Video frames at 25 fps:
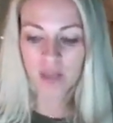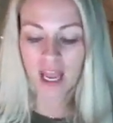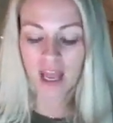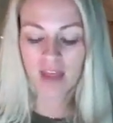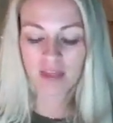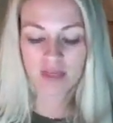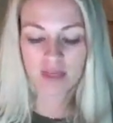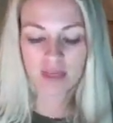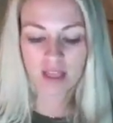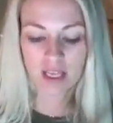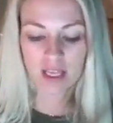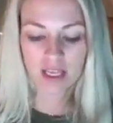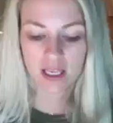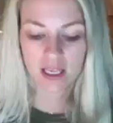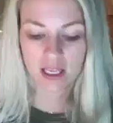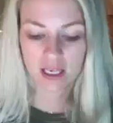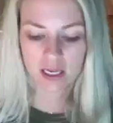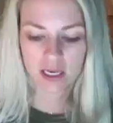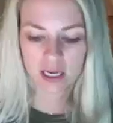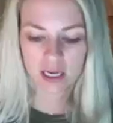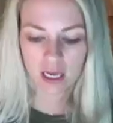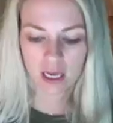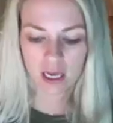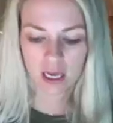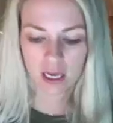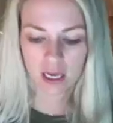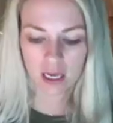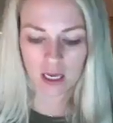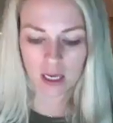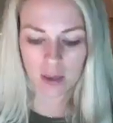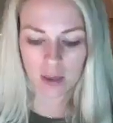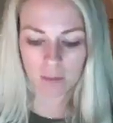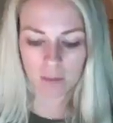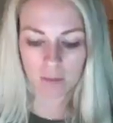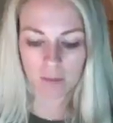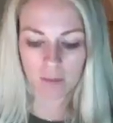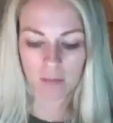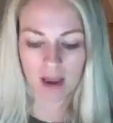And then
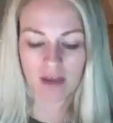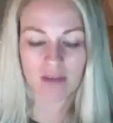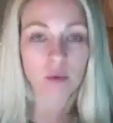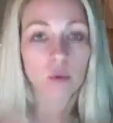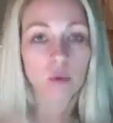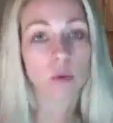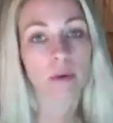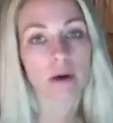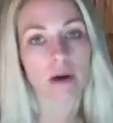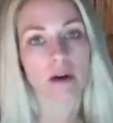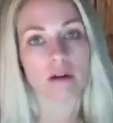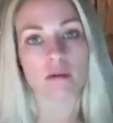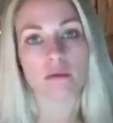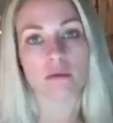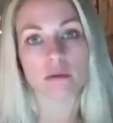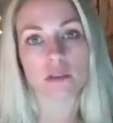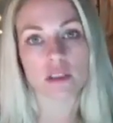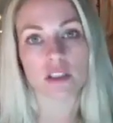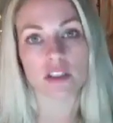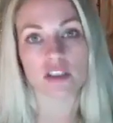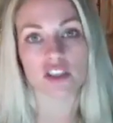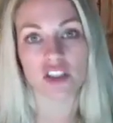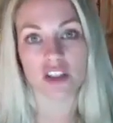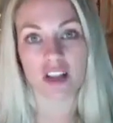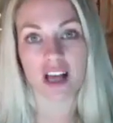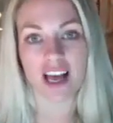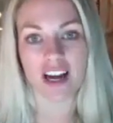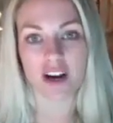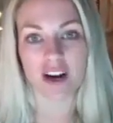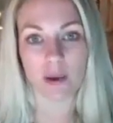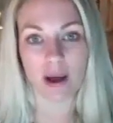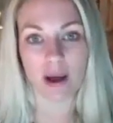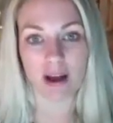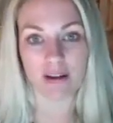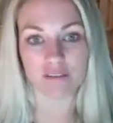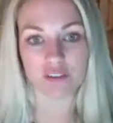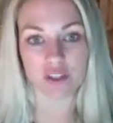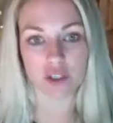we went out to gelato
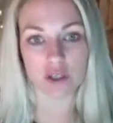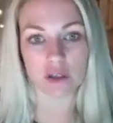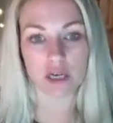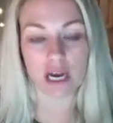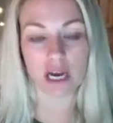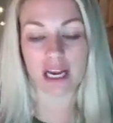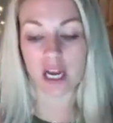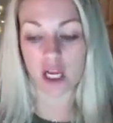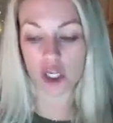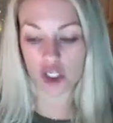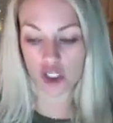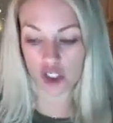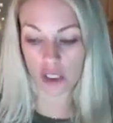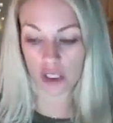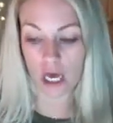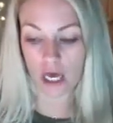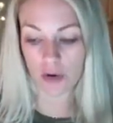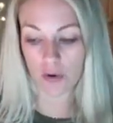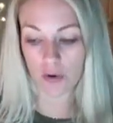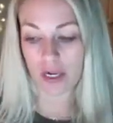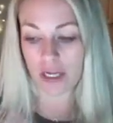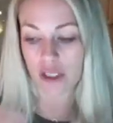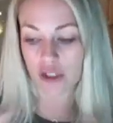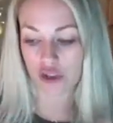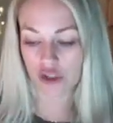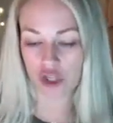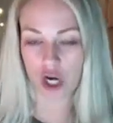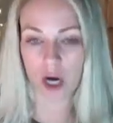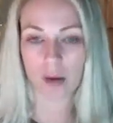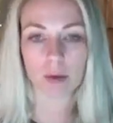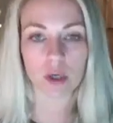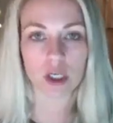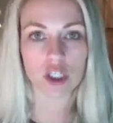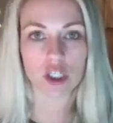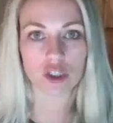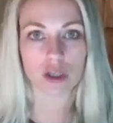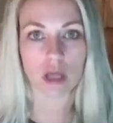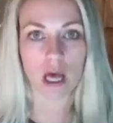after. I got gelato. I got
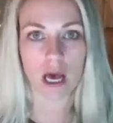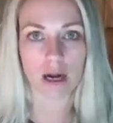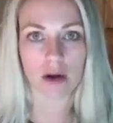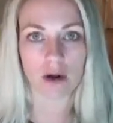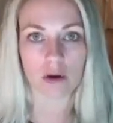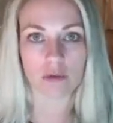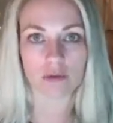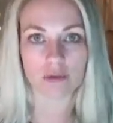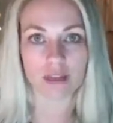strawberry gelato.